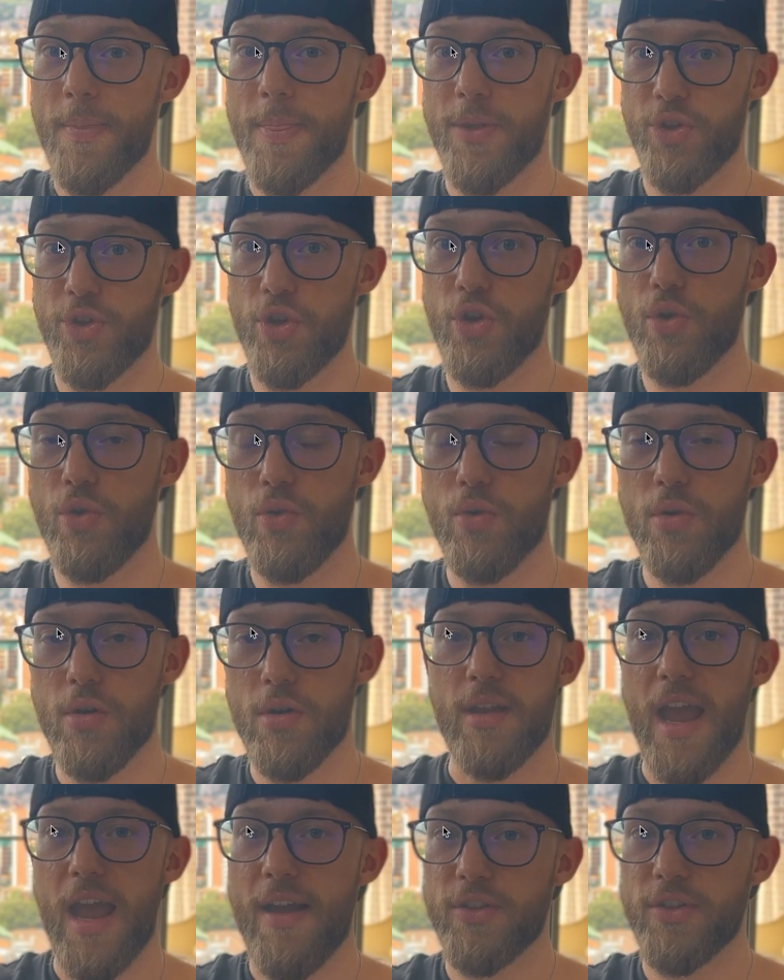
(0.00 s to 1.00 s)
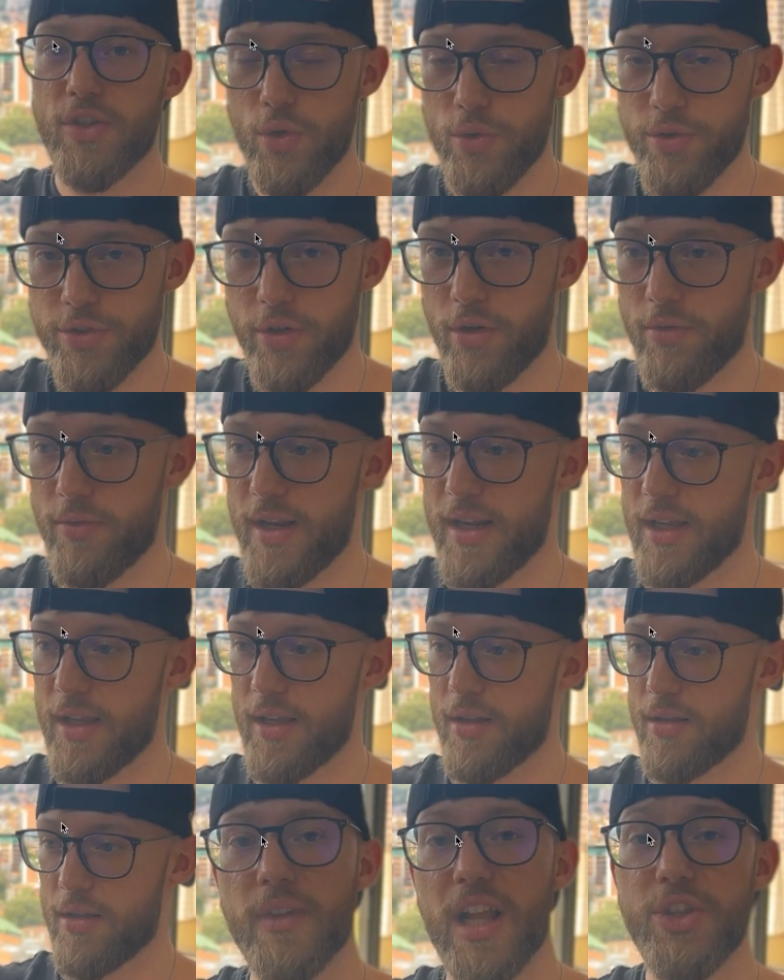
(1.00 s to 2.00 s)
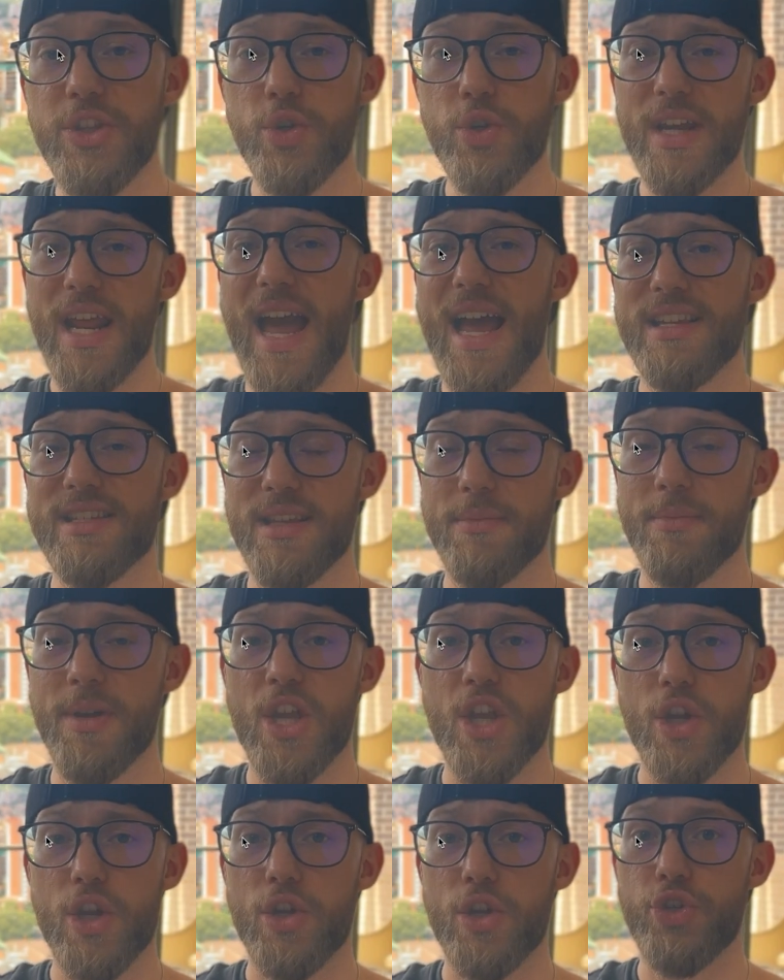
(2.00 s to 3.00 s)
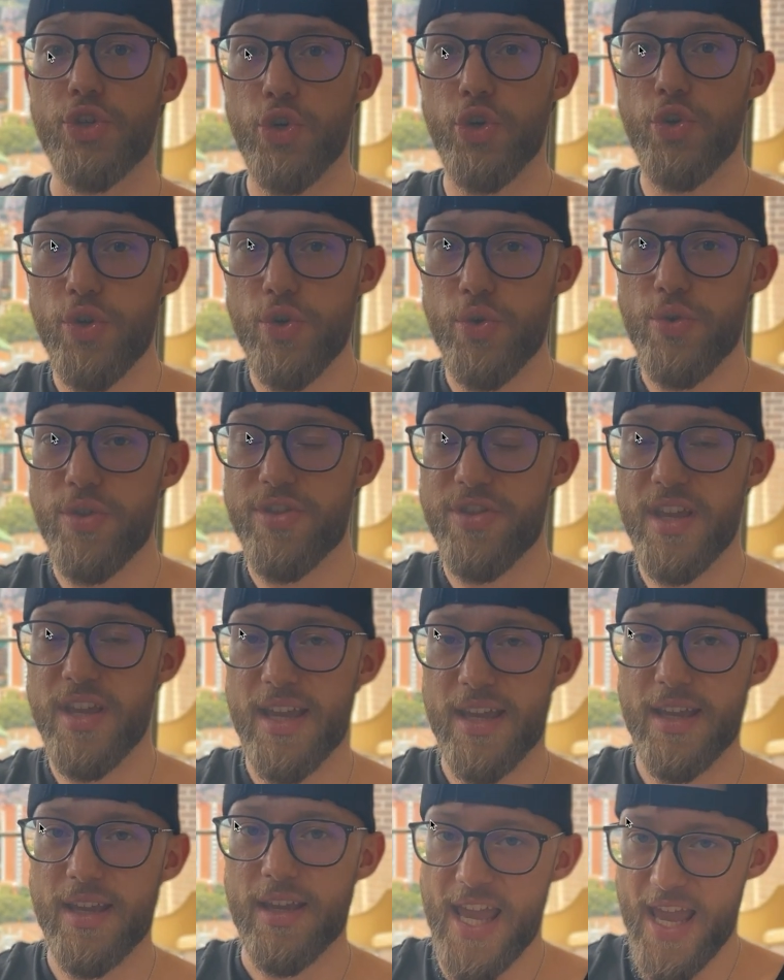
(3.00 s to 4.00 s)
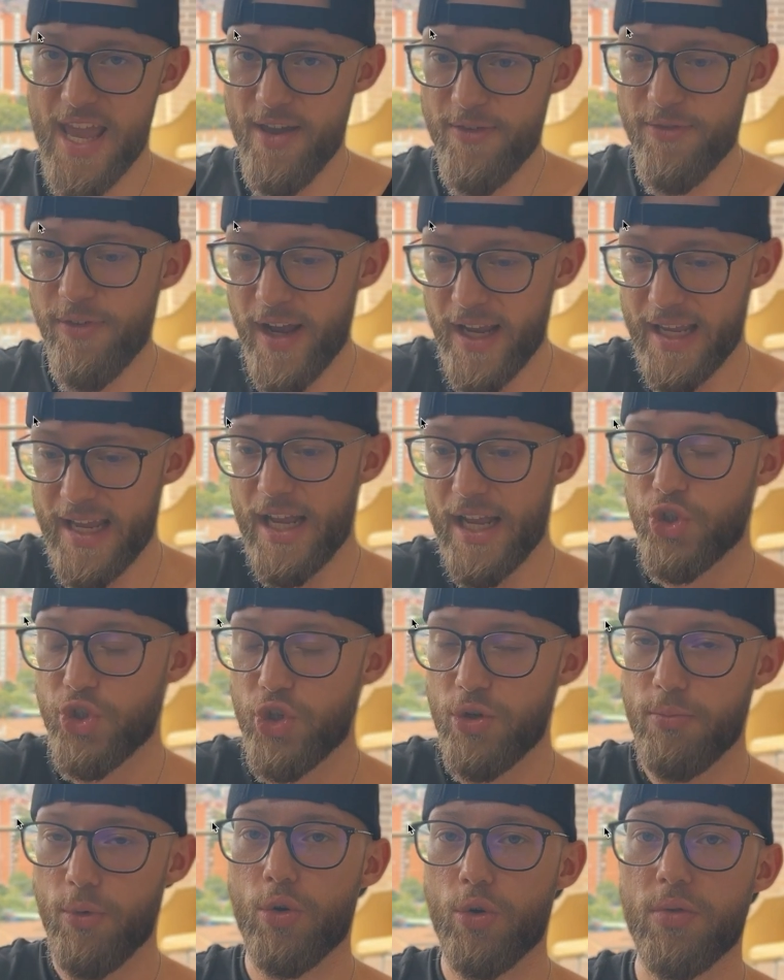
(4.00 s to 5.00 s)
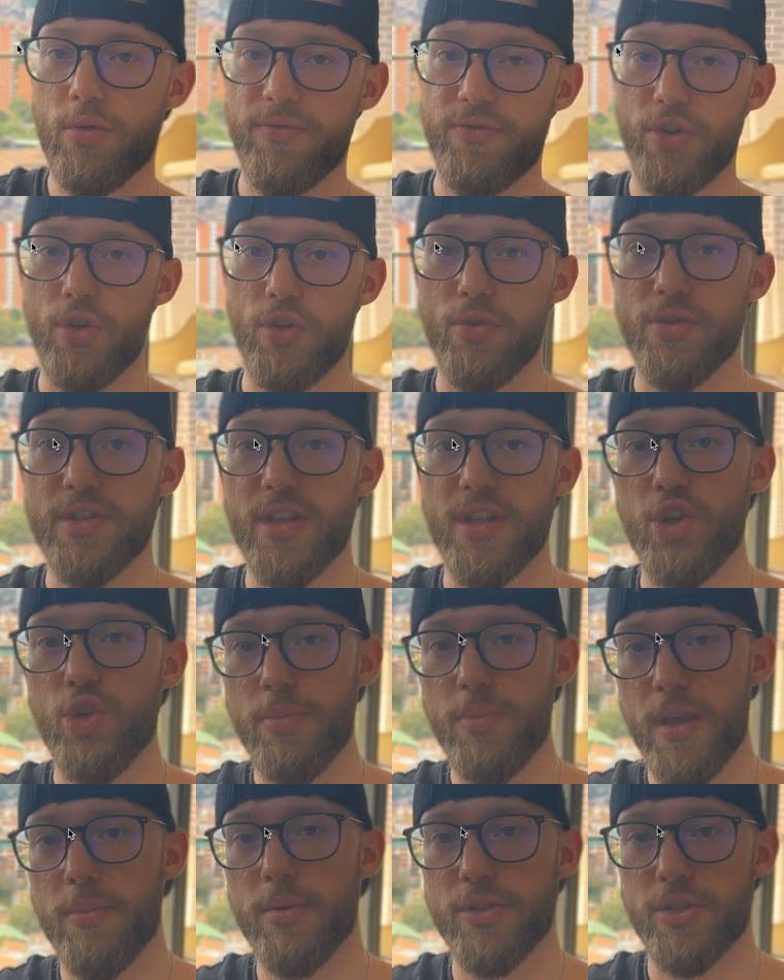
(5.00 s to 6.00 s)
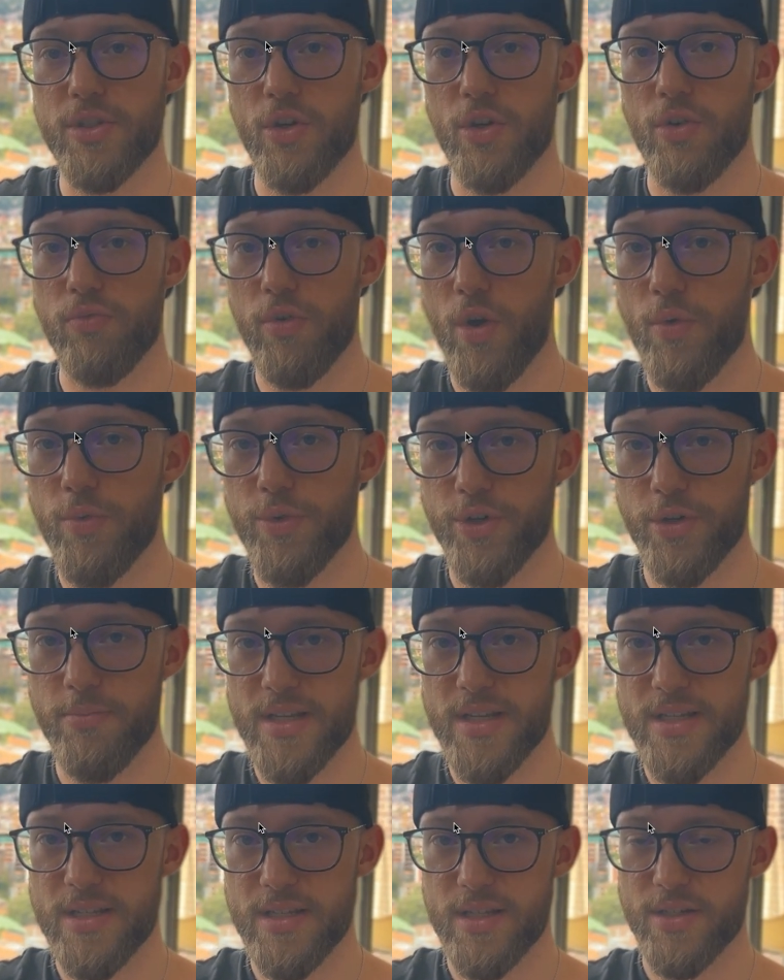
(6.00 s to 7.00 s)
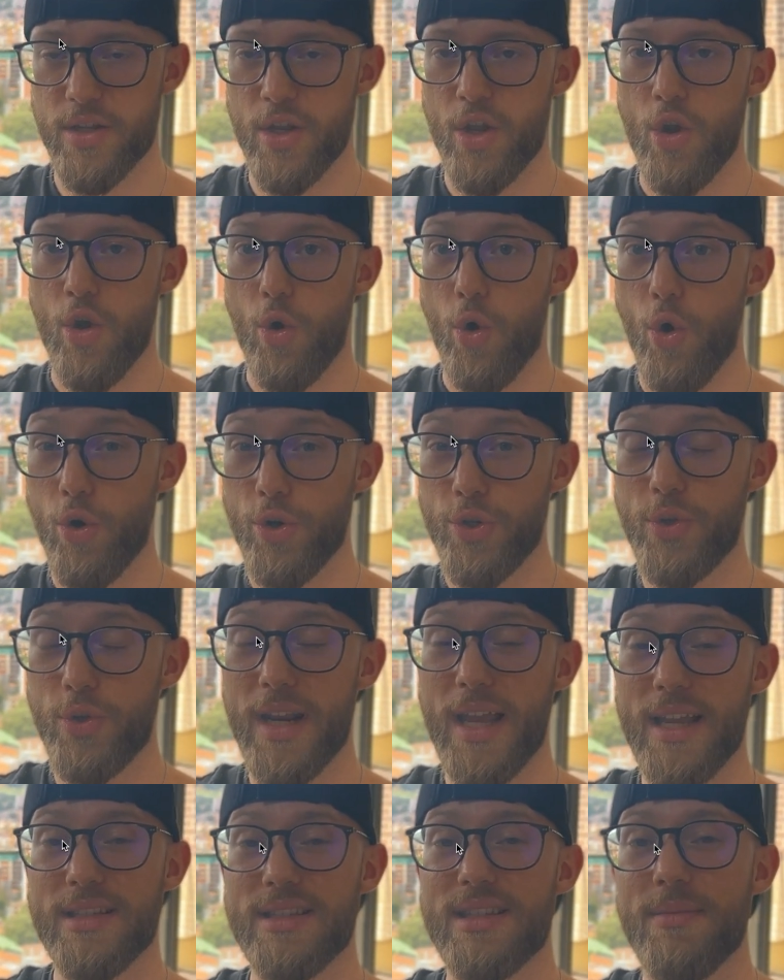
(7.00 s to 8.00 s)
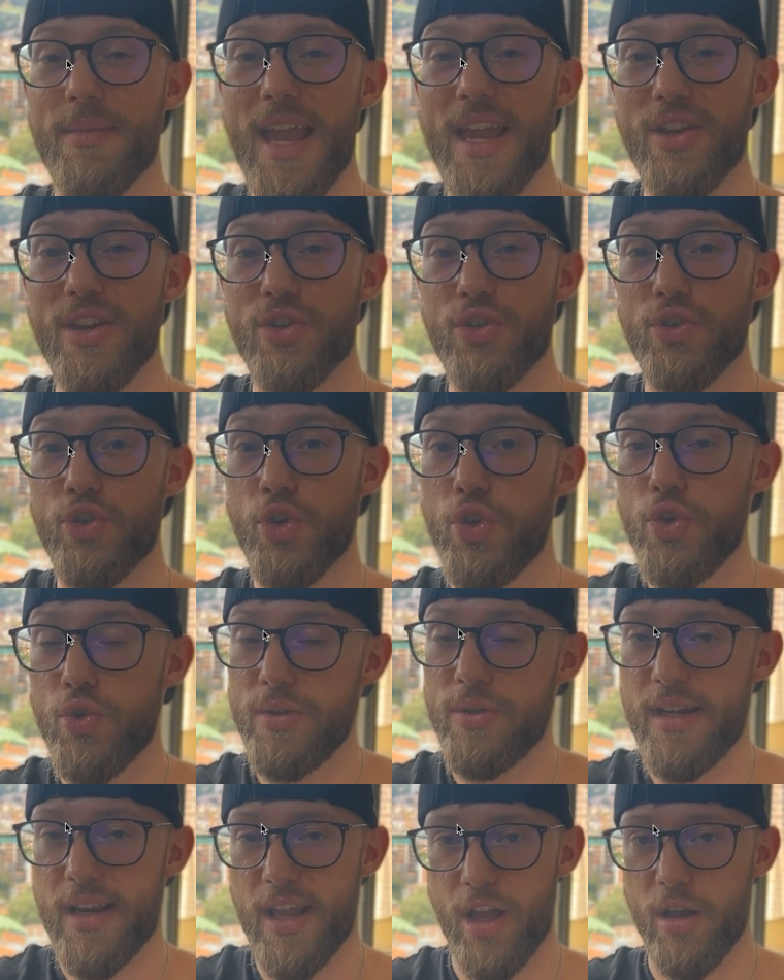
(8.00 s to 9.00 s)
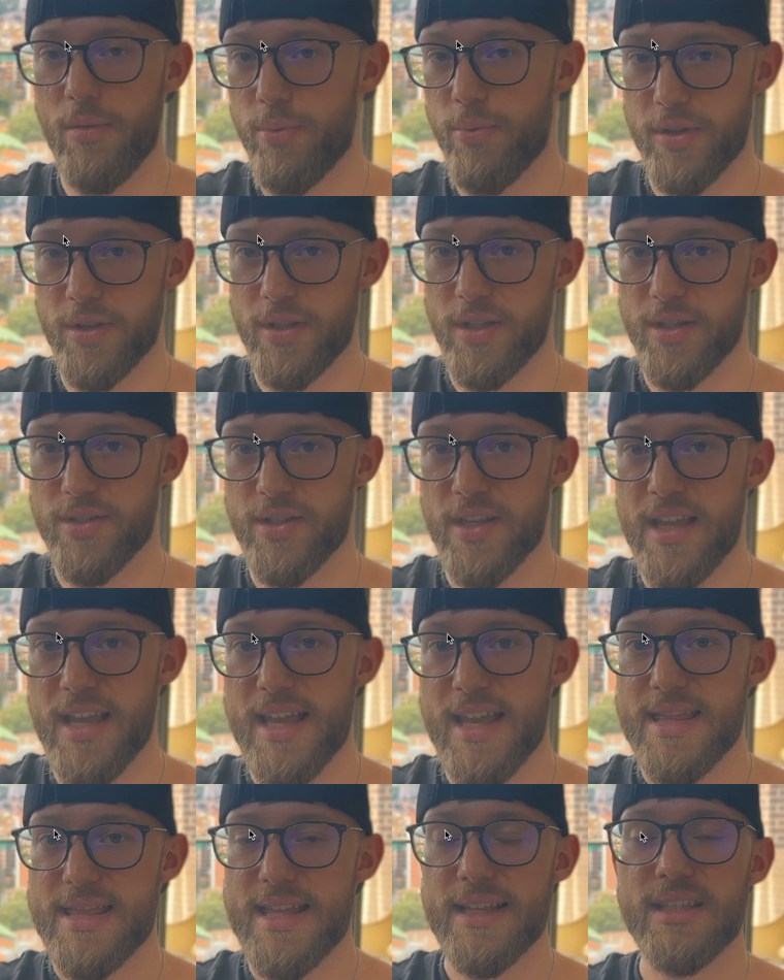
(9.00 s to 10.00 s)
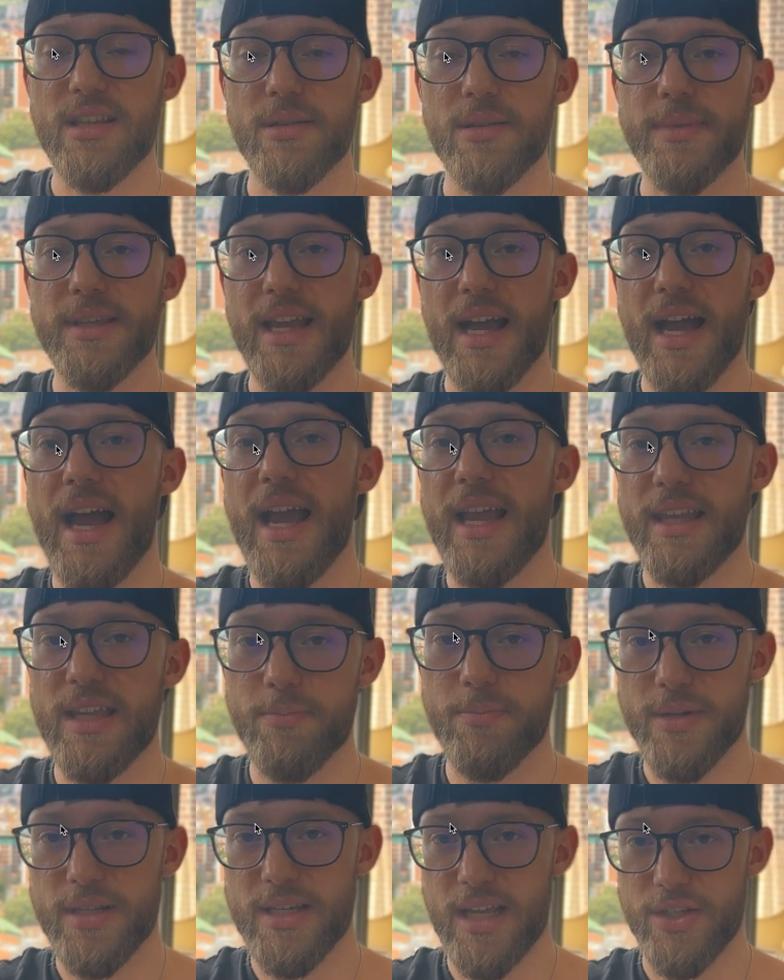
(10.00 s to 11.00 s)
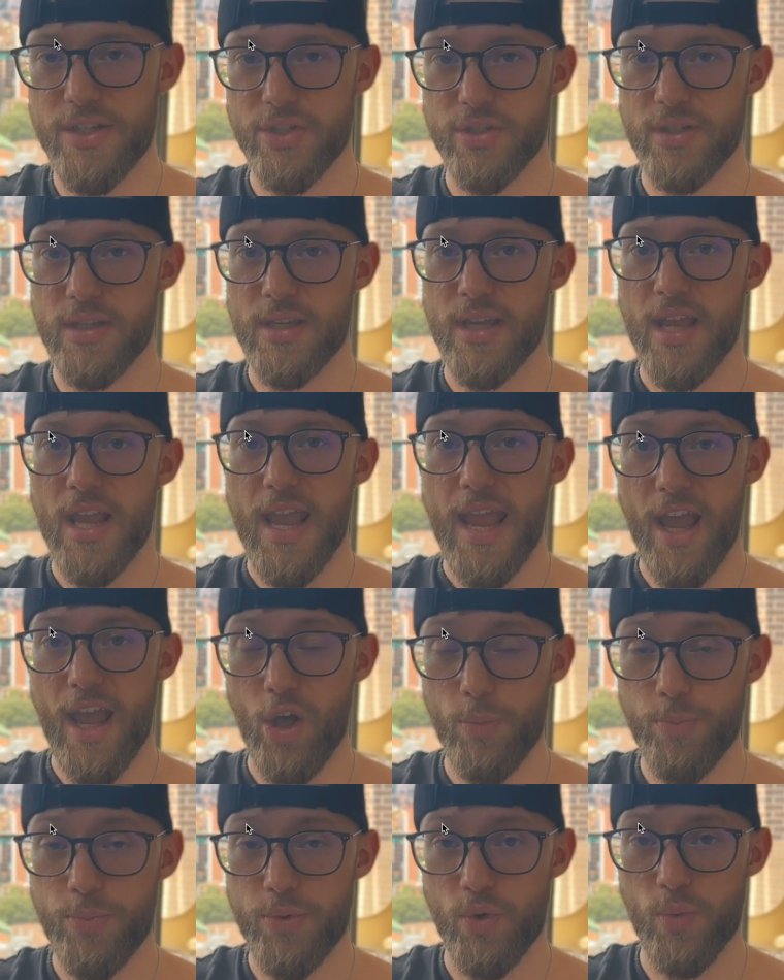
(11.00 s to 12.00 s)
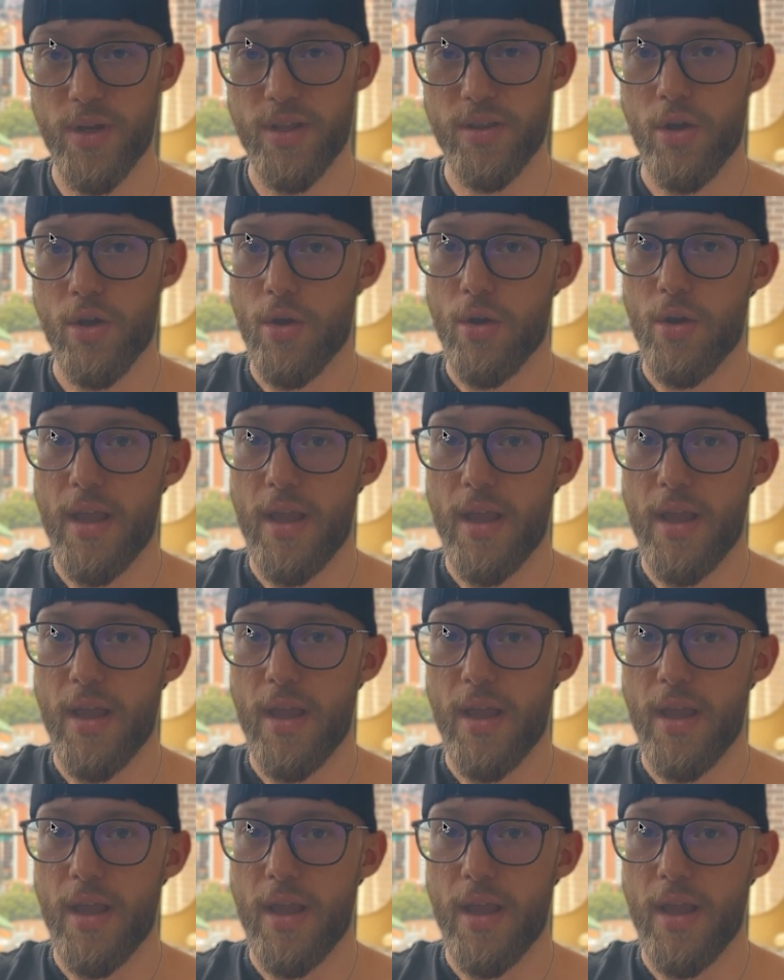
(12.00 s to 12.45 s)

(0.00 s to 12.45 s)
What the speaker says: You have a 2-star rating, and you can ask them, do you think if I got you more reviews that you'd be able to grow your business? Or you can ask them, hey, do you need help with this? That's something I can potentially help you with.